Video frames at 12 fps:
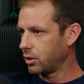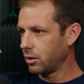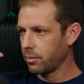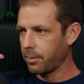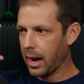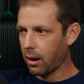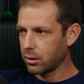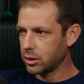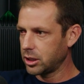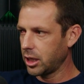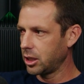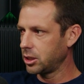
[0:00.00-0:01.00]
The power is
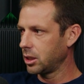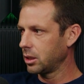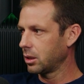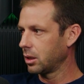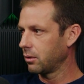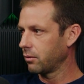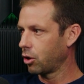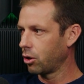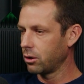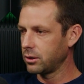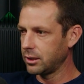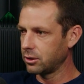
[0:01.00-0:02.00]
changing. The
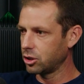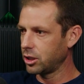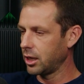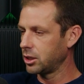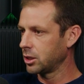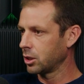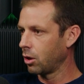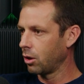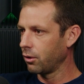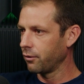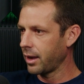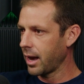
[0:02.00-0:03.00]
currencies are changing.
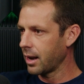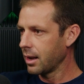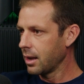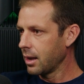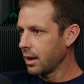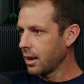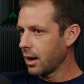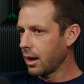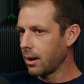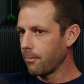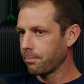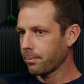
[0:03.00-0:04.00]
All of that.
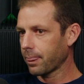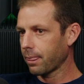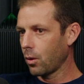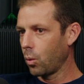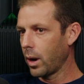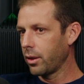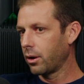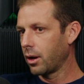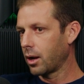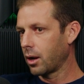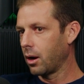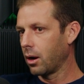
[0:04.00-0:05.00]
Whether or
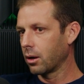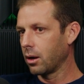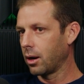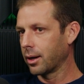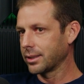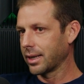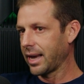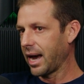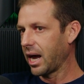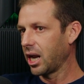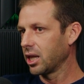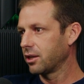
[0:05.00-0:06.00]
not Hong Kong is a
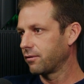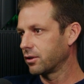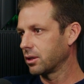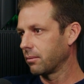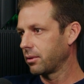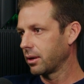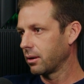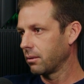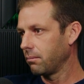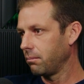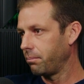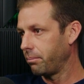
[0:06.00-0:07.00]
catalyst for
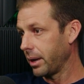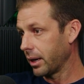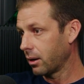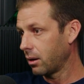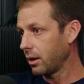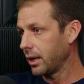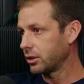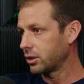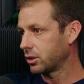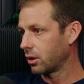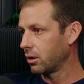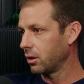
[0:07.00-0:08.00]
something bigger, it's
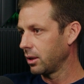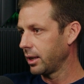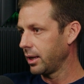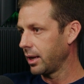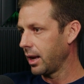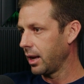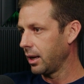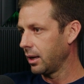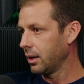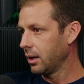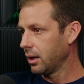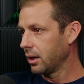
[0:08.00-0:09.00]
certainly a
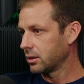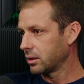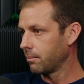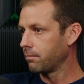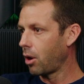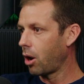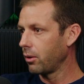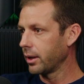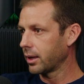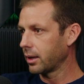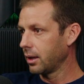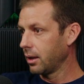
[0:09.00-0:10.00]

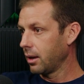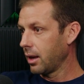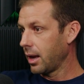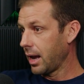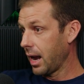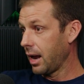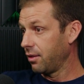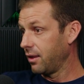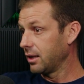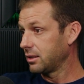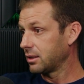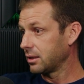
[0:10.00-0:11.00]
symbolic, hey,
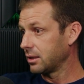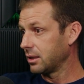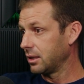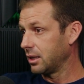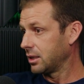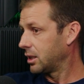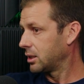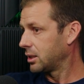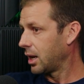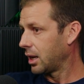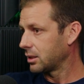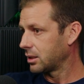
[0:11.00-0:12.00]
this is
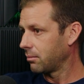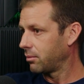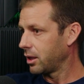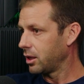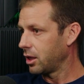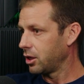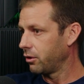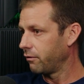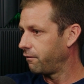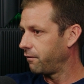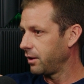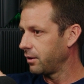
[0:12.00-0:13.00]
not something that you're
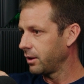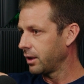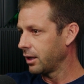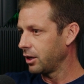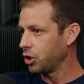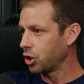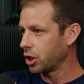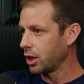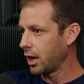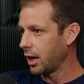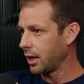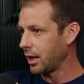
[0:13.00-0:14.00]
feeling in your
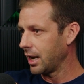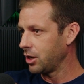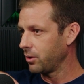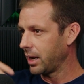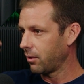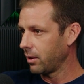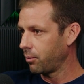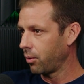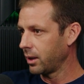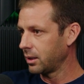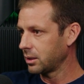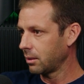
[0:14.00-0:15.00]
gut and you can't really
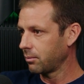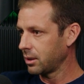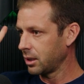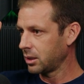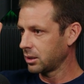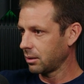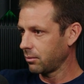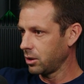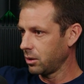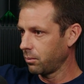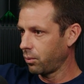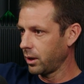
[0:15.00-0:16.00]
point to something. This is something you
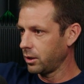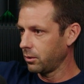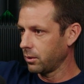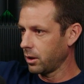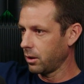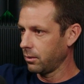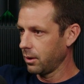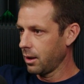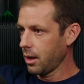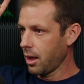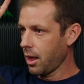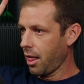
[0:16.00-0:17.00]
can point to and go,
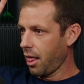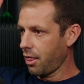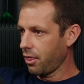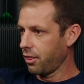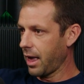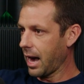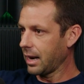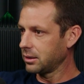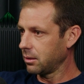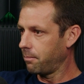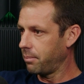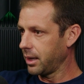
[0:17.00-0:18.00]
that is
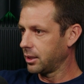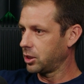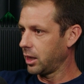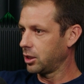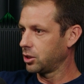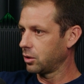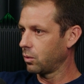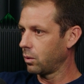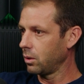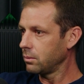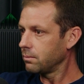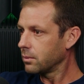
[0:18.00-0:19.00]
a big change in the
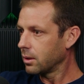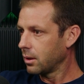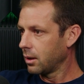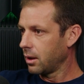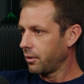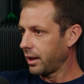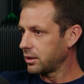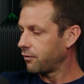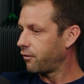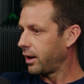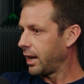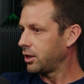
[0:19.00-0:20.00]
world. That's a
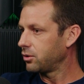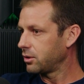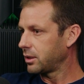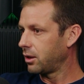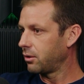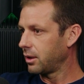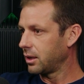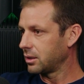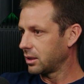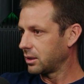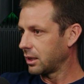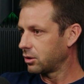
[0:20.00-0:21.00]
financial center that is
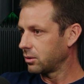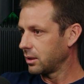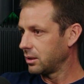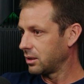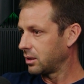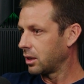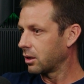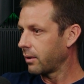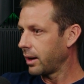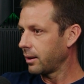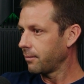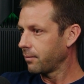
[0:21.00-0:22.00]
essentially
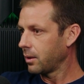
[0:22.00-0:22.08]
disintegrating.